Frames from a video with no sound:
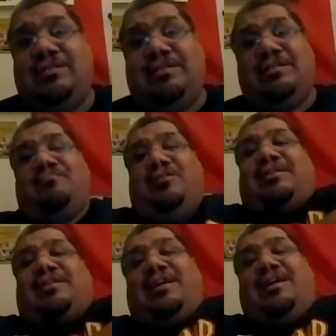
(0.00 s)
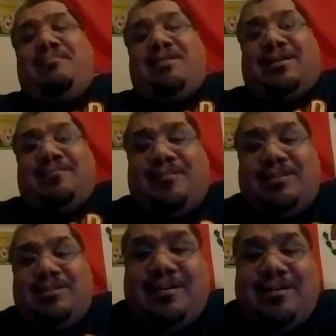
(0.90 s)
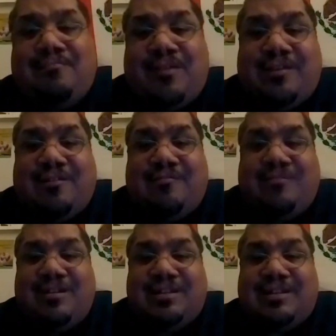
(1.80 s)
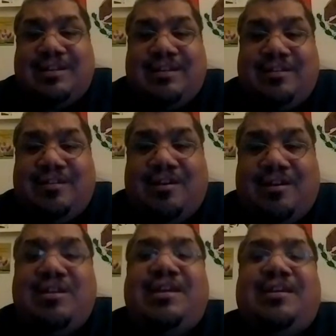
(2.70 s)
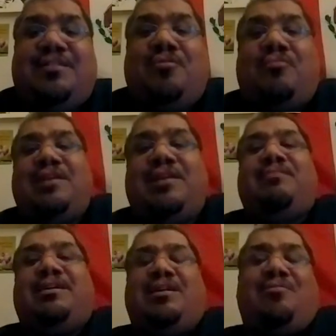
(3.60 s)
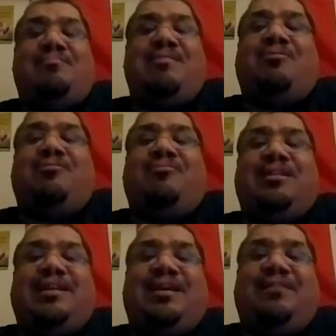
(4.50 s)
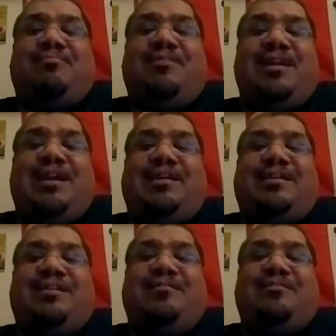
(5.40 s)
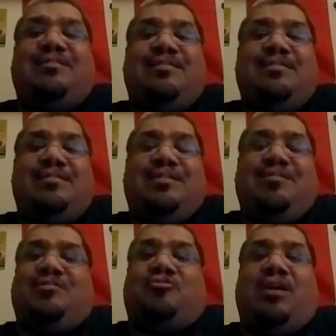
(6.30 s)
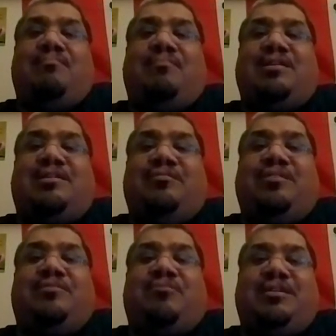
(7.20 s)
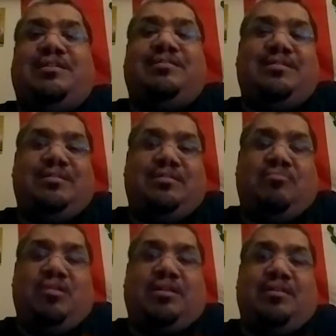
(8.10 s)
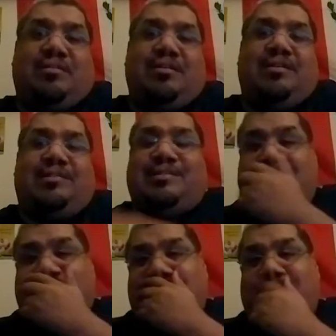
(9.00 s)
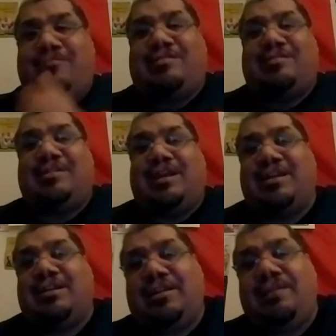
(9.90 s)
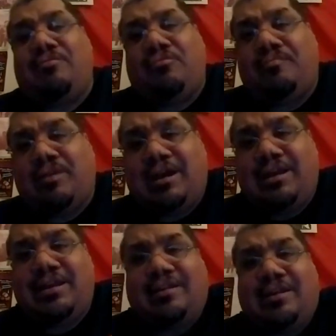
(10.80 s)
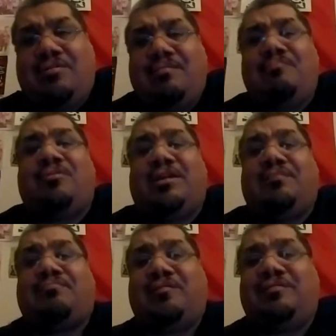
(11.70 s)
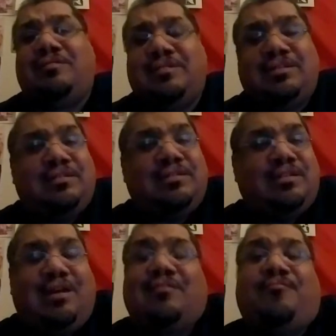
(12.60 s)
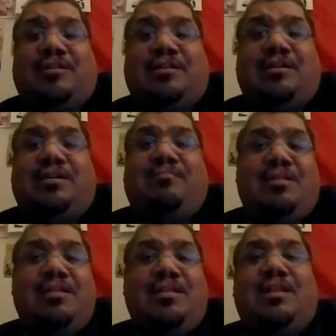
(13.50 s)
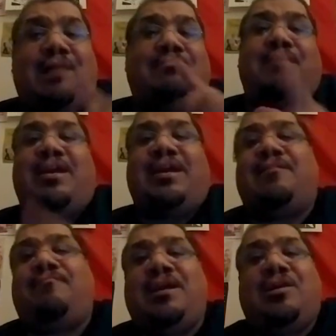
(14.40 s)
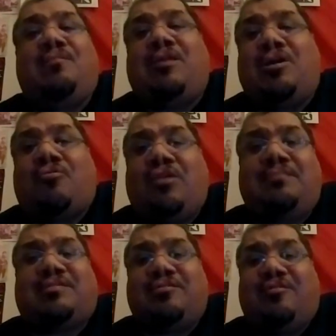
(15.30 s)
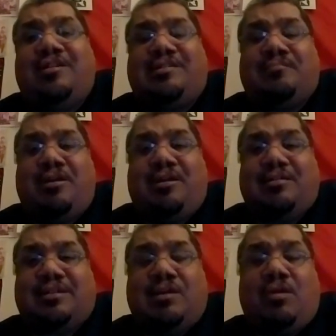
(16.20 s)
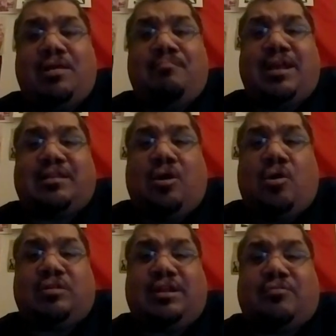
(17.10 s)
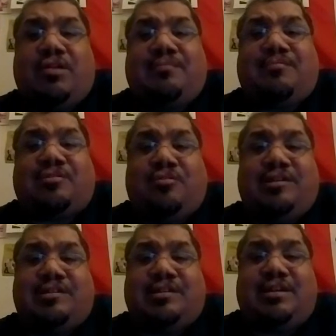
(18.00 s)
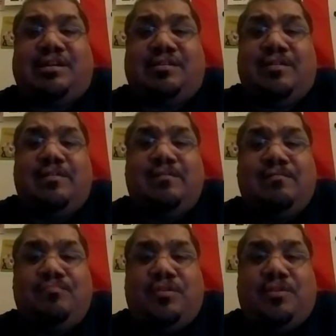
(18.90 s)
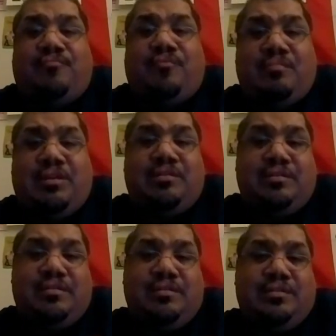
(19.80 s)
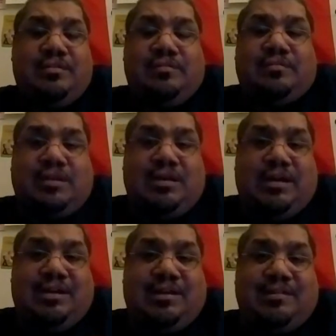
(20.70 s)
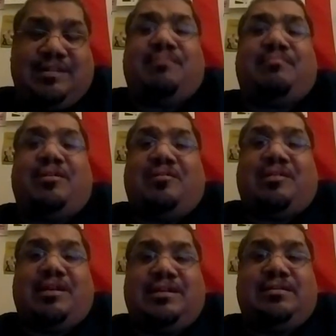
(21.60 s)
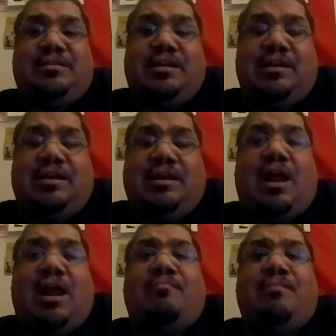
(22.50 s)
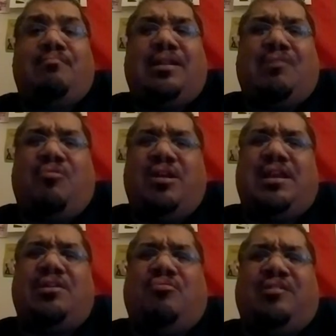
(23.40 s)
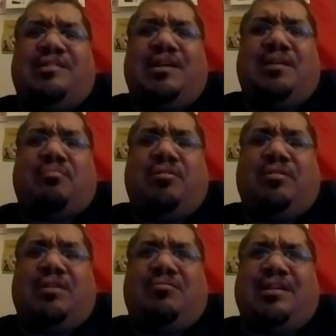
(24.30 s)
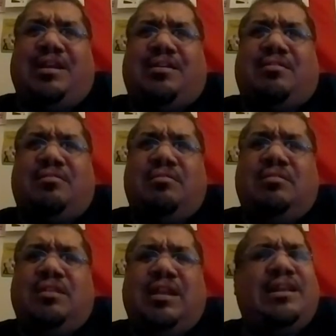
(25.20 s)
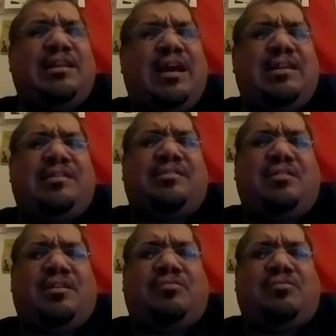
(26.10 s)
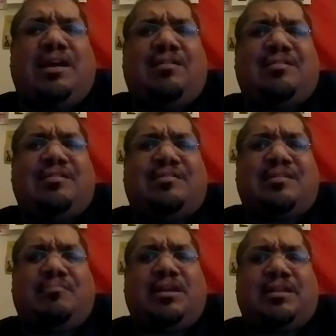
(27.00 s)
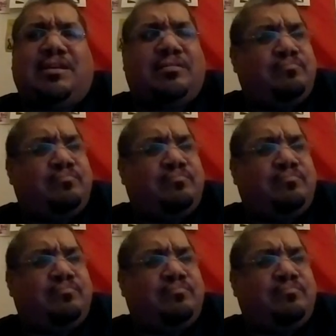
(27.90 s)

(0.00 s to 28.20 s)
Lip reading: But yeah, I'm gonna make a video one day. Oh yeah, the Raider man. I remember when that happened. He got killed. There was a drive-by shooting, right? Right there on 36, and he was like in the living room and got hit. I remember that, bro. That was fucked up. I might make a video about crime stories about that. I want to make the Oakland crime stories again. You feel me? Sleeping. Okay. Yeah, I remember that. What year was that, bro? That was like late 90s, early 2000s, something like that.